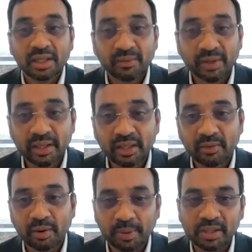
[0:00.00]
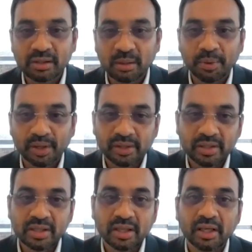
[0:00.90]
Even in our bus
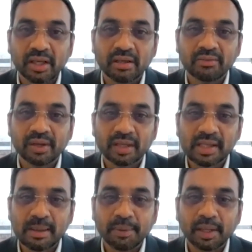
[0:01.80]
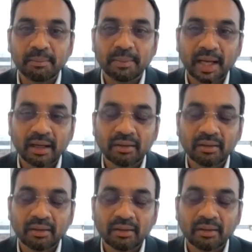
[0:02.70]
operations in India, for example, in
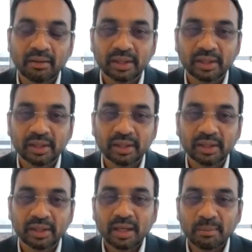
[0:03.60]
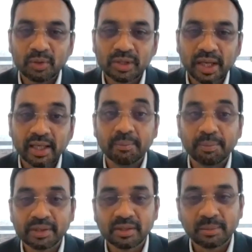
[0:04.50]
Bangalore, we are looking at almost
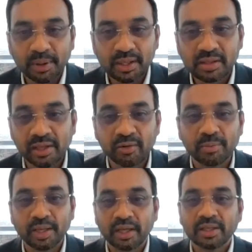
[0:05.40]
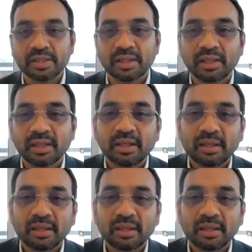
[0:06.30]
80% plus renewable energy